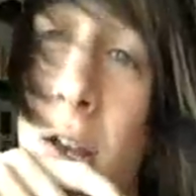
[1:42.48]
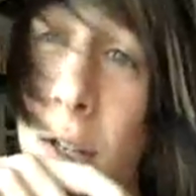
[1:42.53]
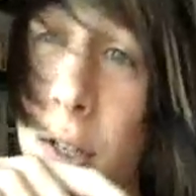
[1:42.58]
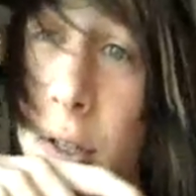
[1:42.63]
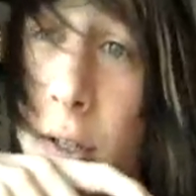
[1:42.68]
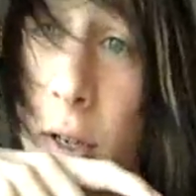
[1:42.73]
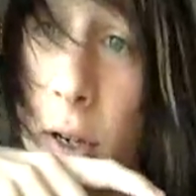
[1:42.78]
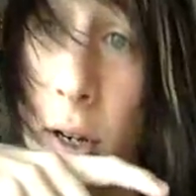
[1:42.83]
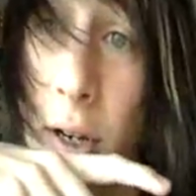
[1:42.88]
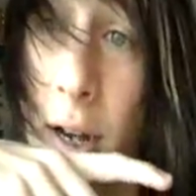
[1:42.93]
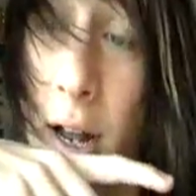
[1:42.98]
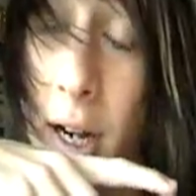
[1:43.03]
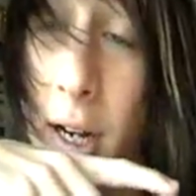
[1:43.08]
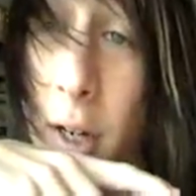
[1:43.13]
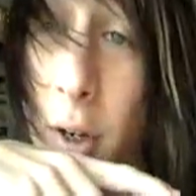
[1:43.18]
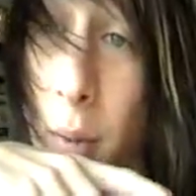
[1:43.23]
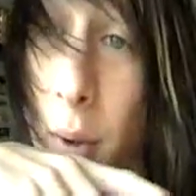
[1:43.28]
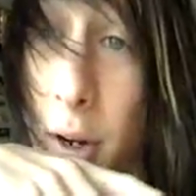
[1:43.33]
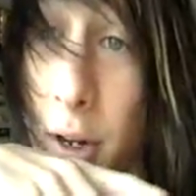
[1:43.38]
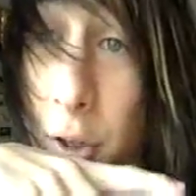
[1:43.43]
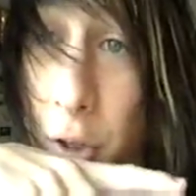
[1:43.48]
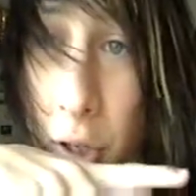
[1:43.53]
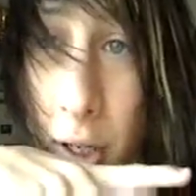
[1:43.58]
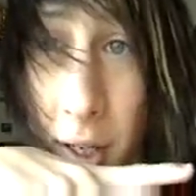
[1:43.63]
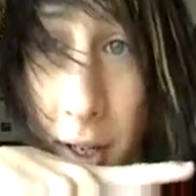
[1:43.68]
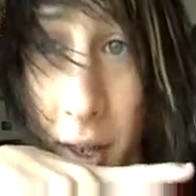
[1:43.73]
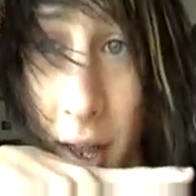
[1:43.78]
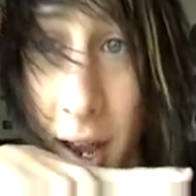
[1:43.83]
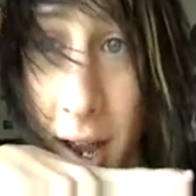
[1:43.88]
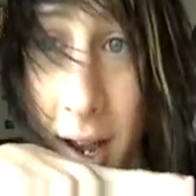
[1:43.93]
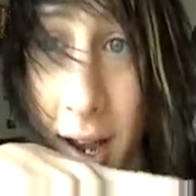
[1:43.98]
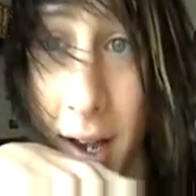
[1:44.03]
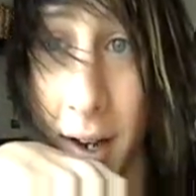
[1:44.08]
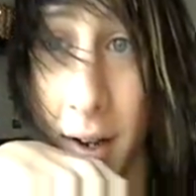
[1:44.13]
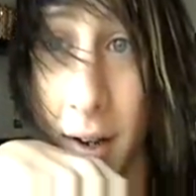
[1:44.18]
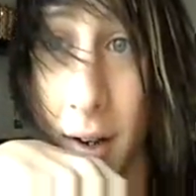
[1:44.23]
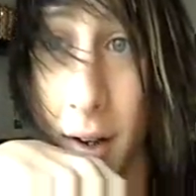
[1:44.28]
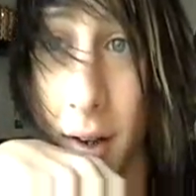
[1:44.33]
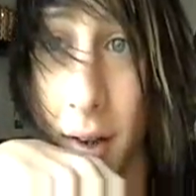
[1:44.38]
So you're not going to want to drink that.